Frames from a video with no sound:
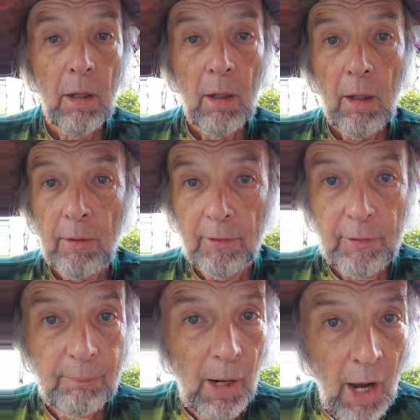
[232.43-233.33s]
and a
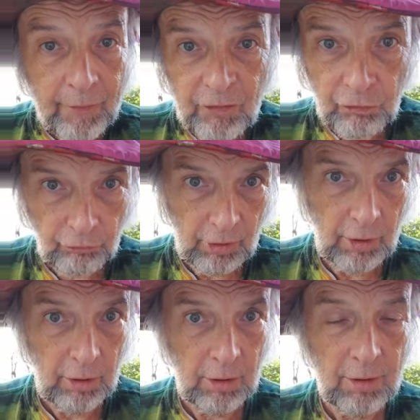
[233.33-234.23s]

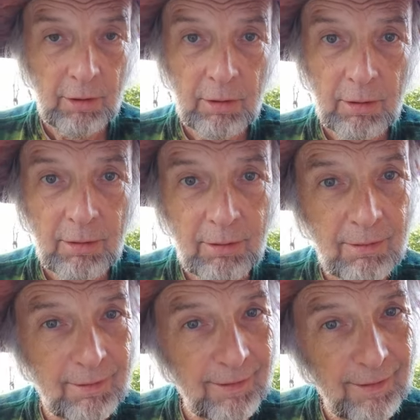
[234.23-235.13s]
debauchery.
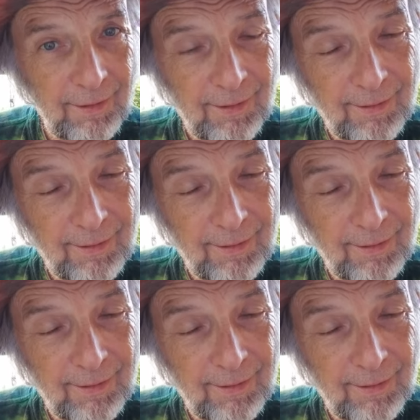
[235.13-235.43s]
Yeah.